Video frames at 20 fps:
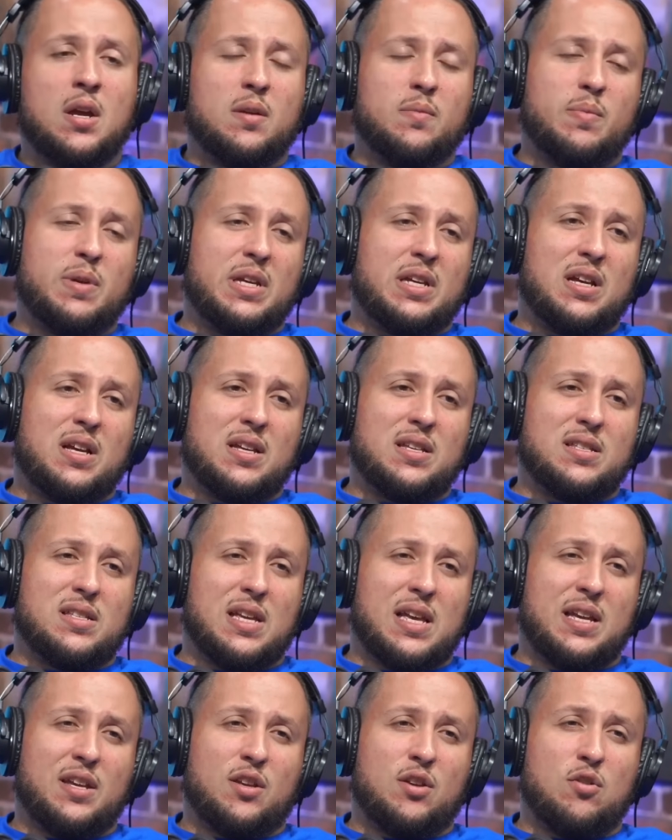Because
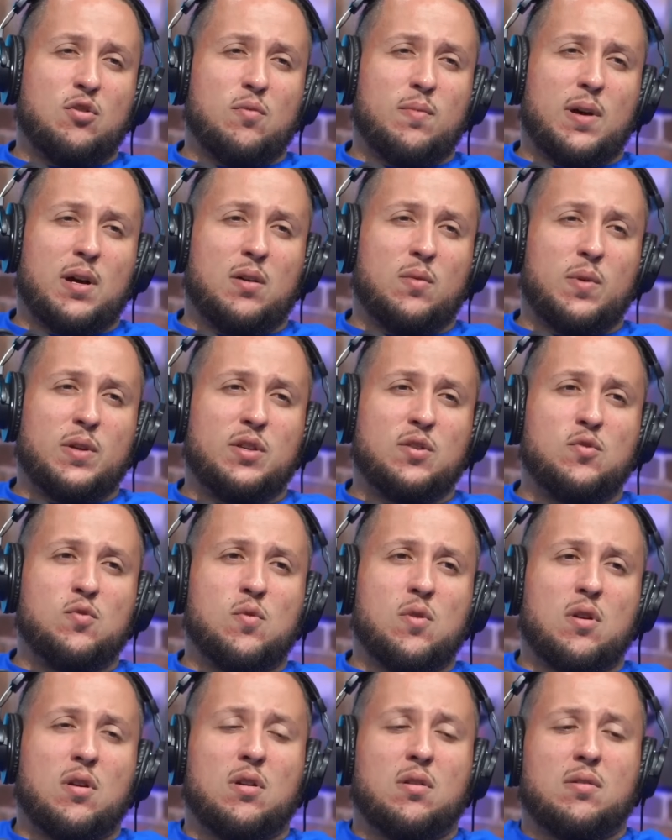in Cuba, when you
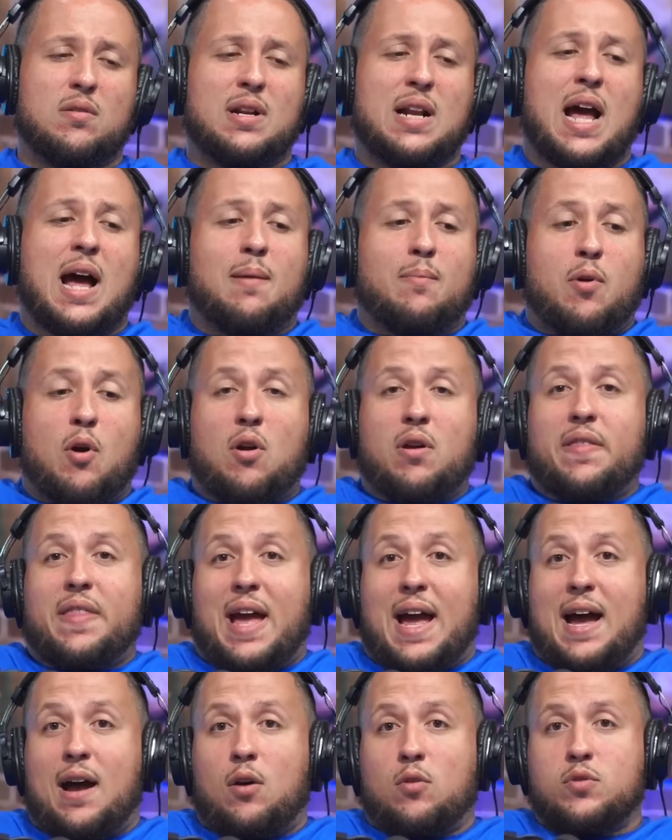were not part of the
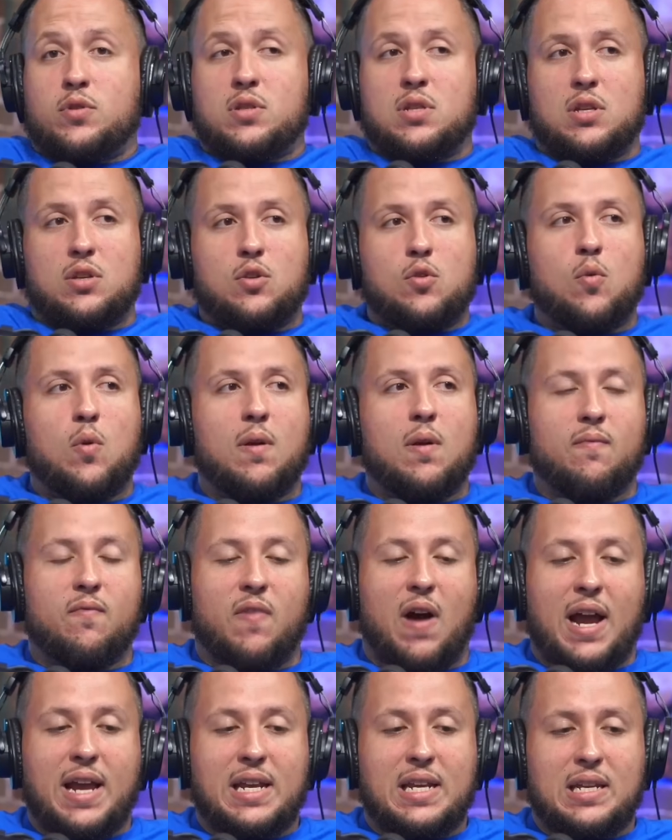house and you were
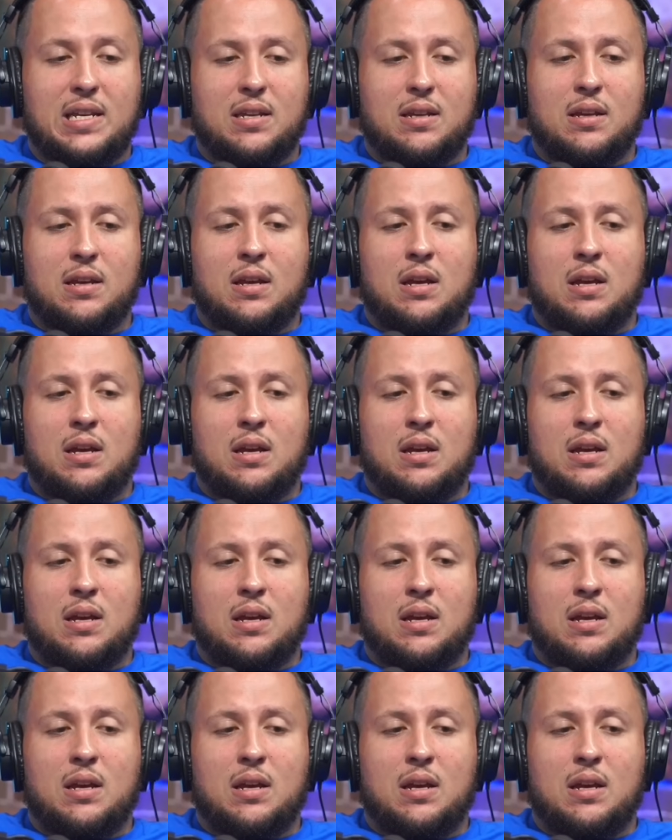invited,